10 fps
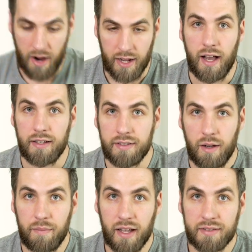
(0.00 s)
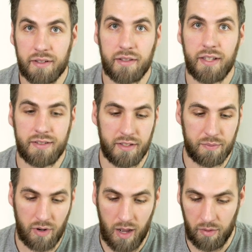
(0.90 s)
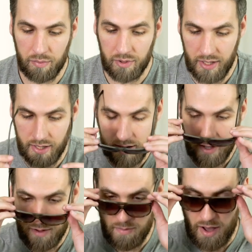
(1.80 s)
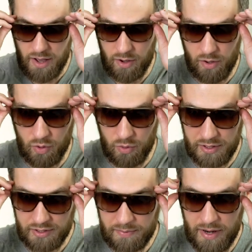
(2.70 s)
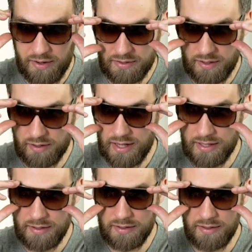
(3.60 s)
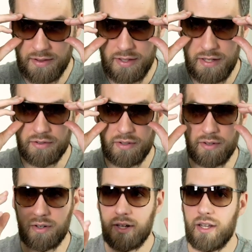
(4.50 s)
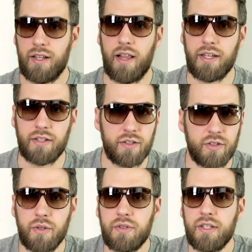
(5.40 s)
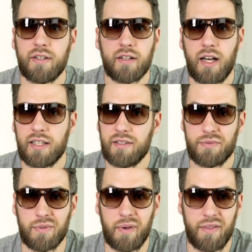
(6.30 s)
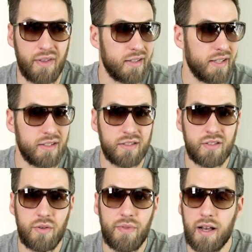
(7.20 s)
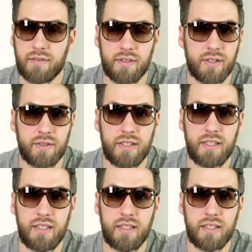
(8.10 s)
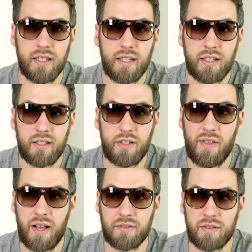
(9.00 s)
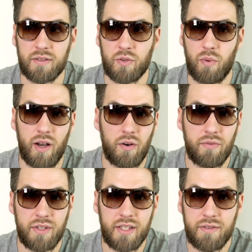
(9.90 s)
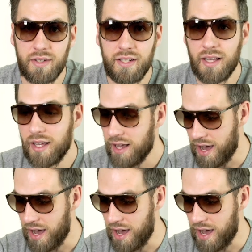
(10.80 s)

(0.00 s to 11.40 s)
All right, guys, up next on the list is probably my oldest pair of sunglasses. These are like Gucci sunglasses from I think like 2013, 2012 even.